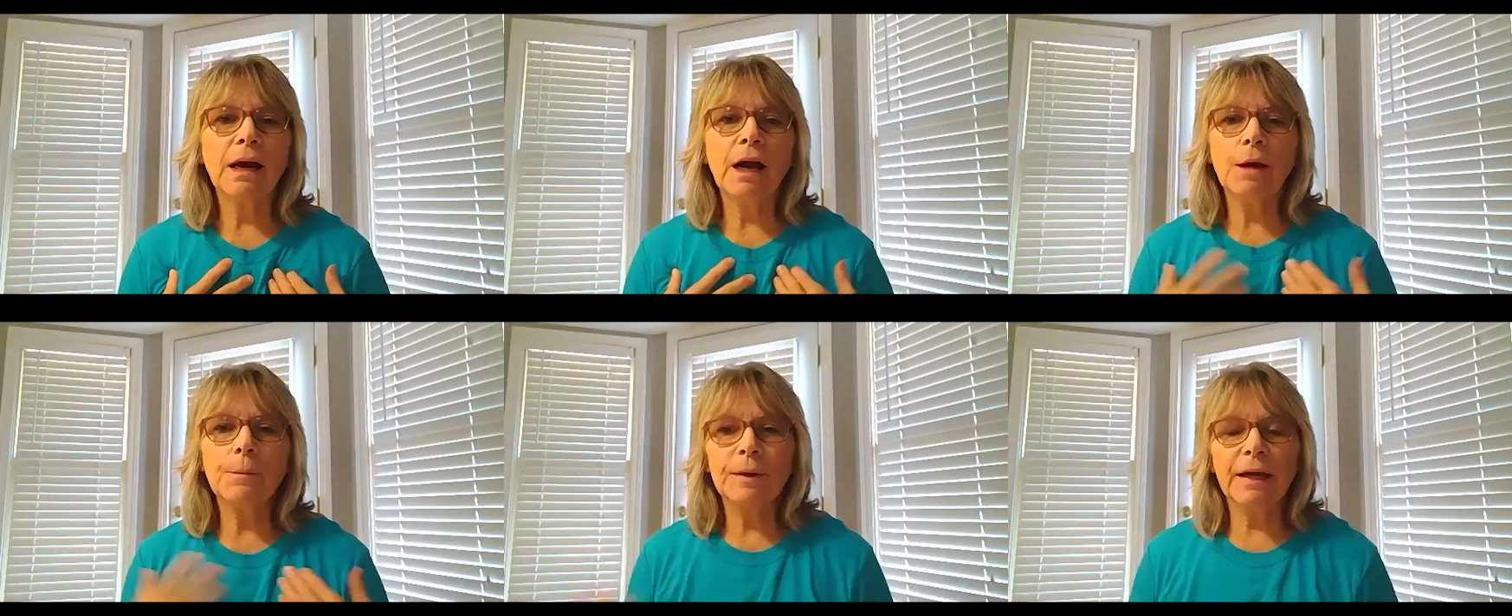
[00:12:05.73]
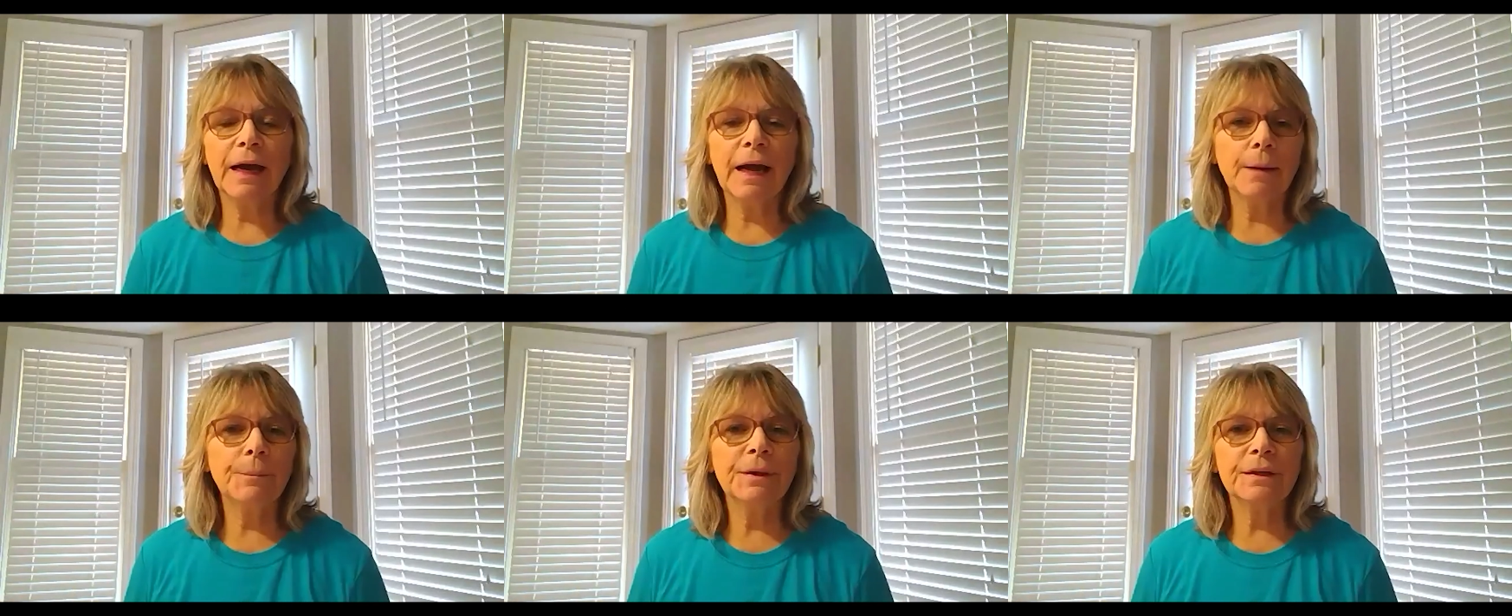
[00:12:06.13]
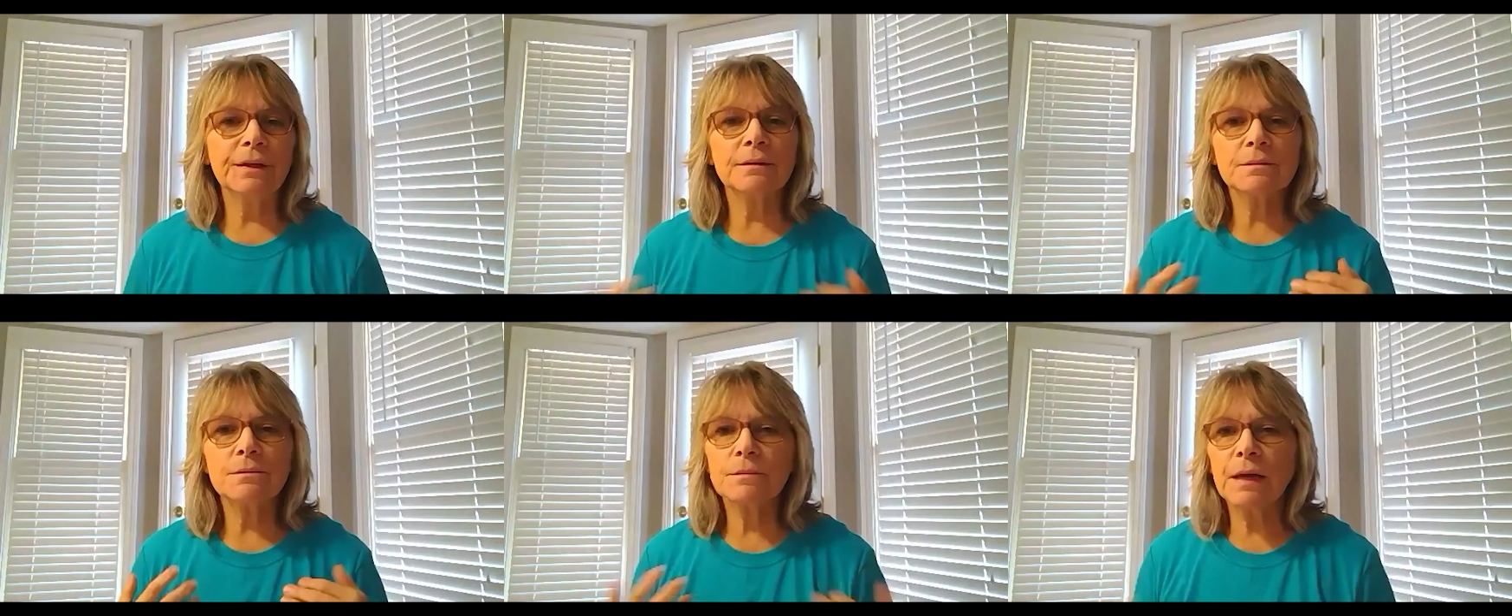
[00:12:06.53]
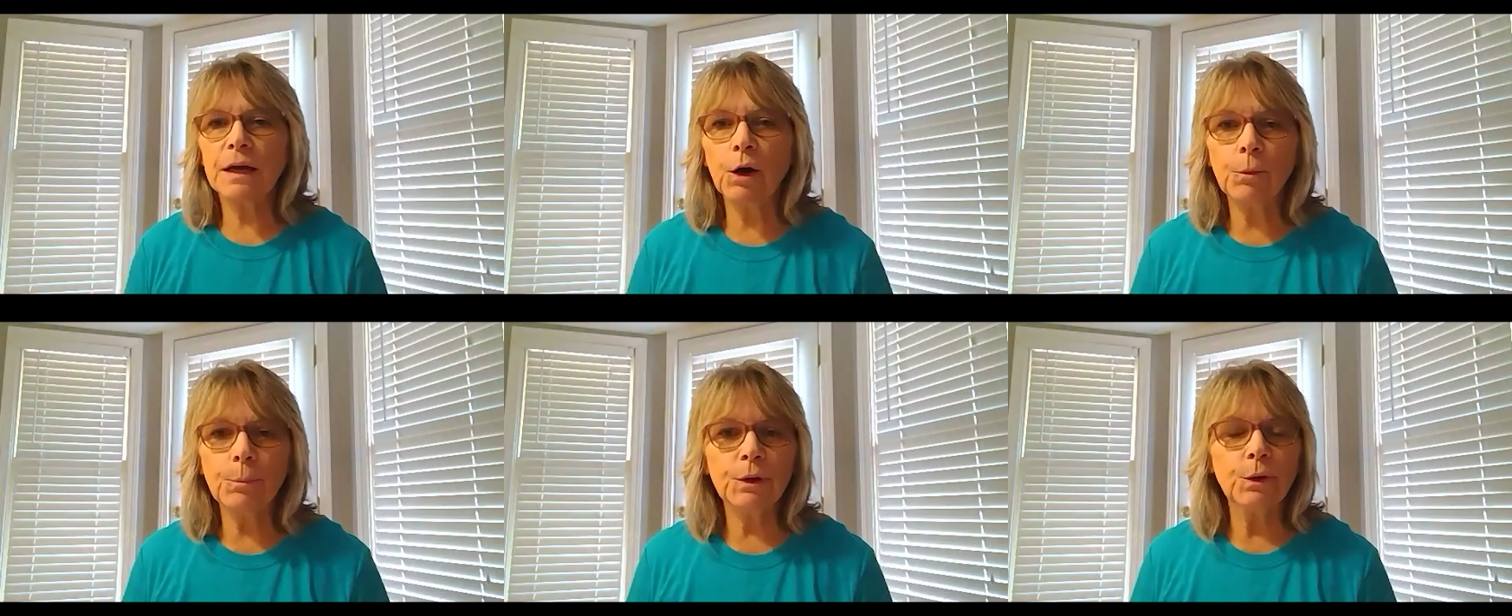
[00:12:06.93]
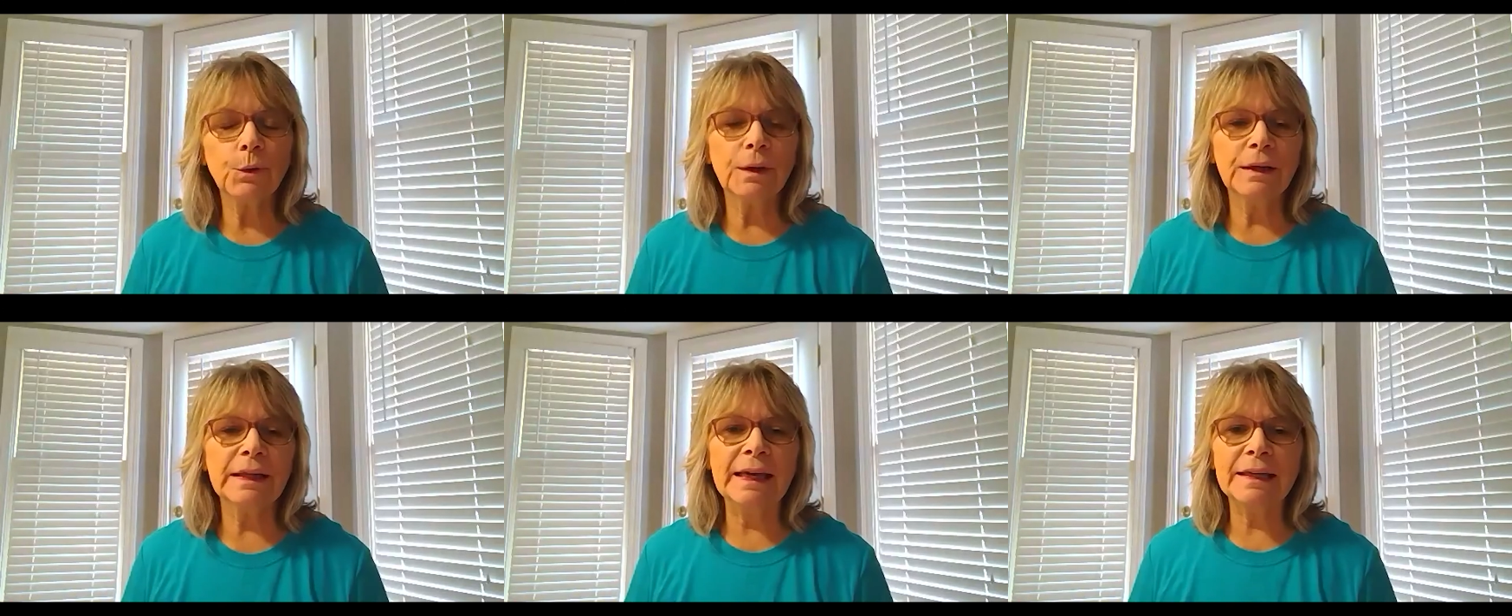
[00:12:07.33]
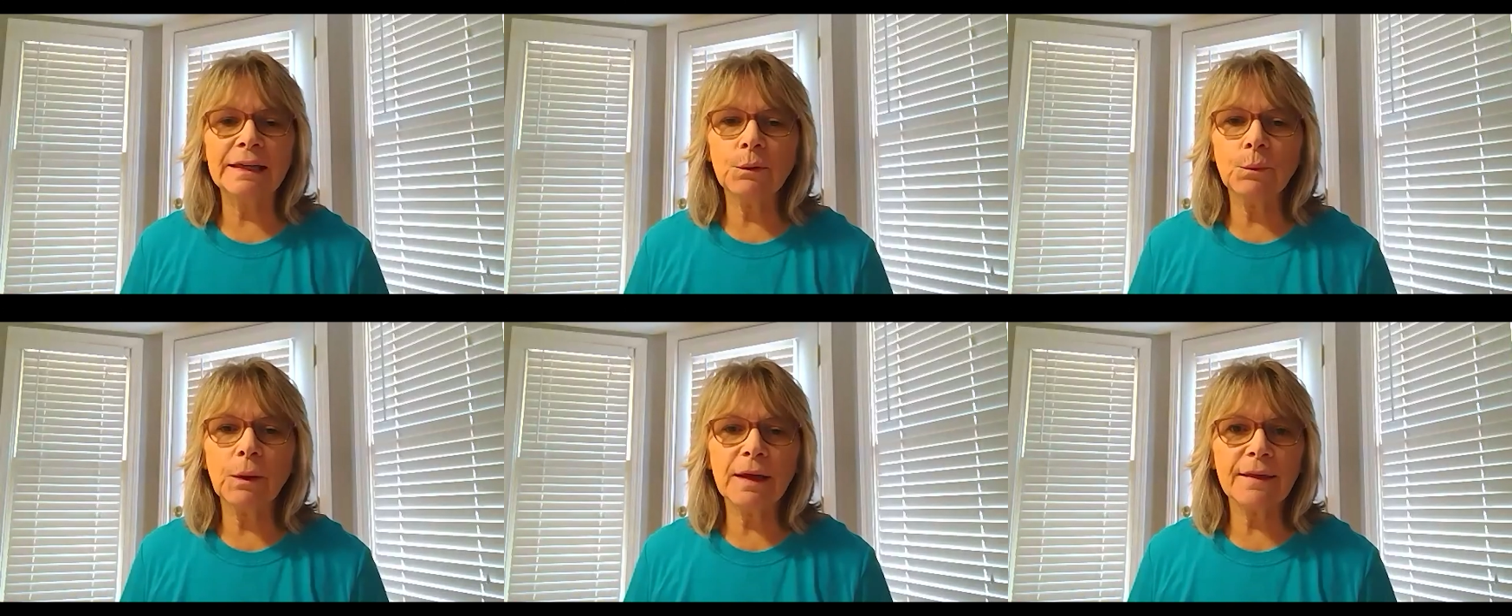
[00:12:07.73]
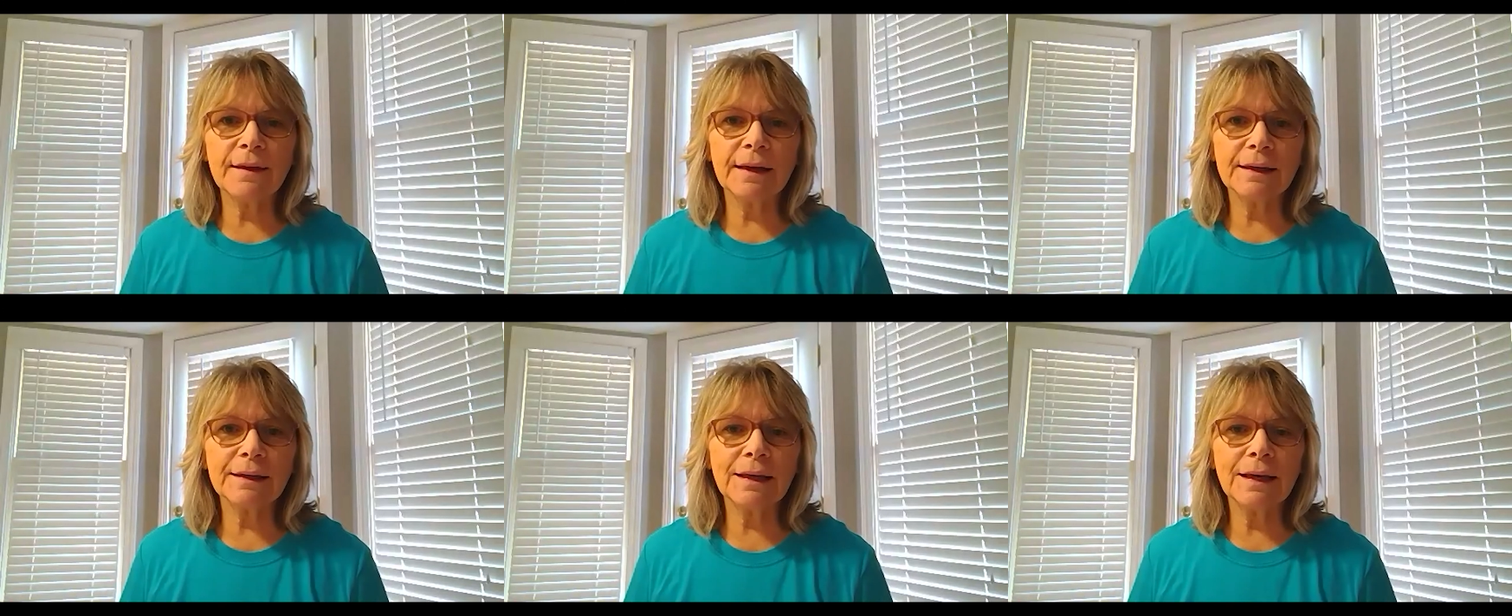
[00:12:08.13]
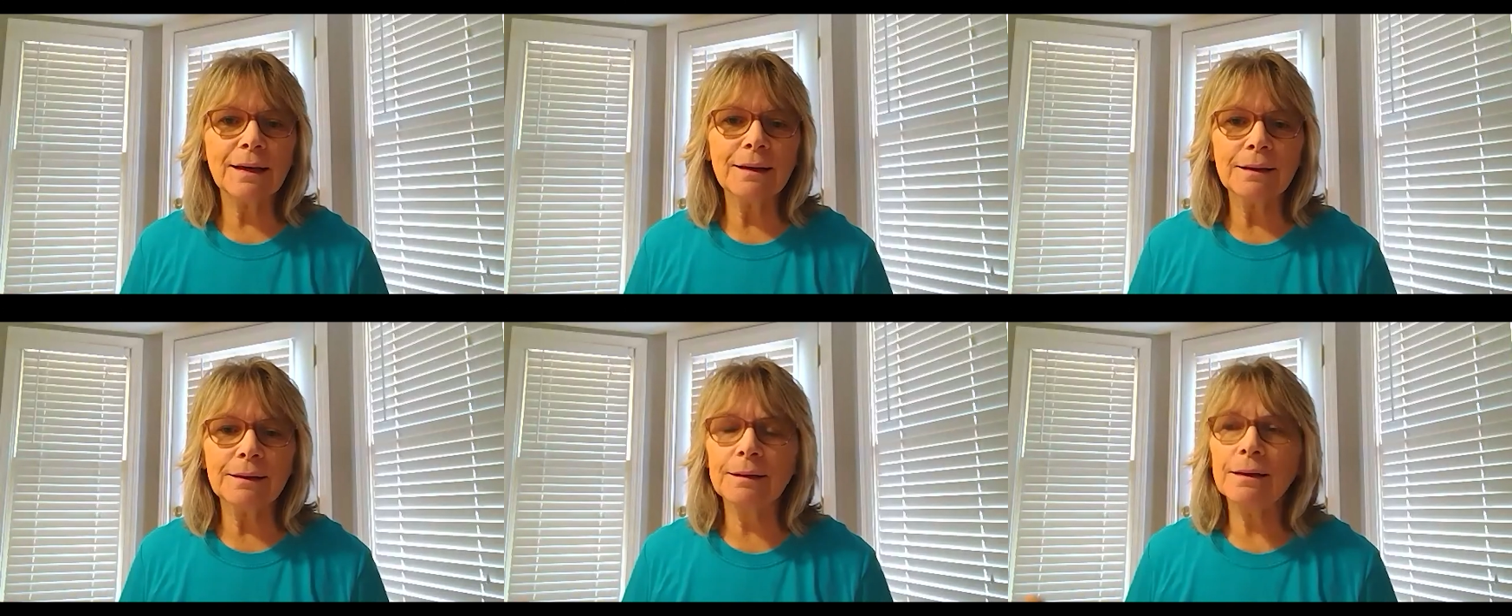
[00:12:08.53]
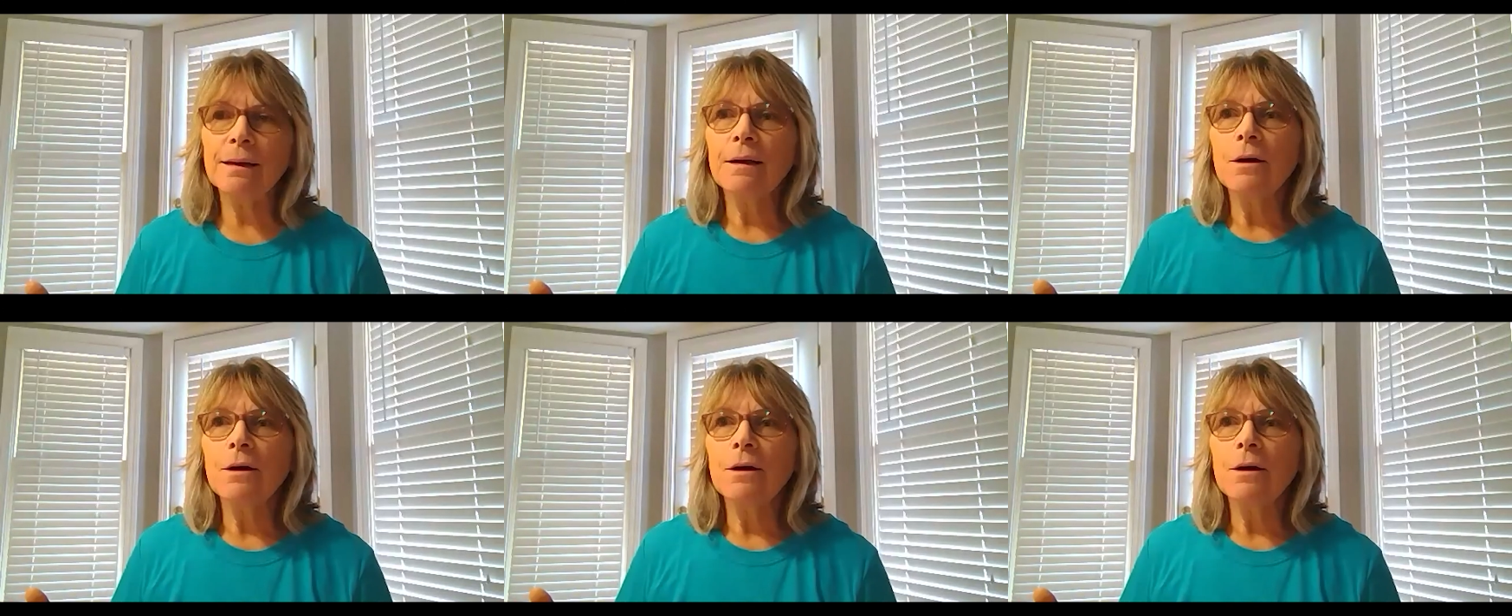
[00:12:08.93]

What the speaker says: I'd be happy to help you in any way that I can.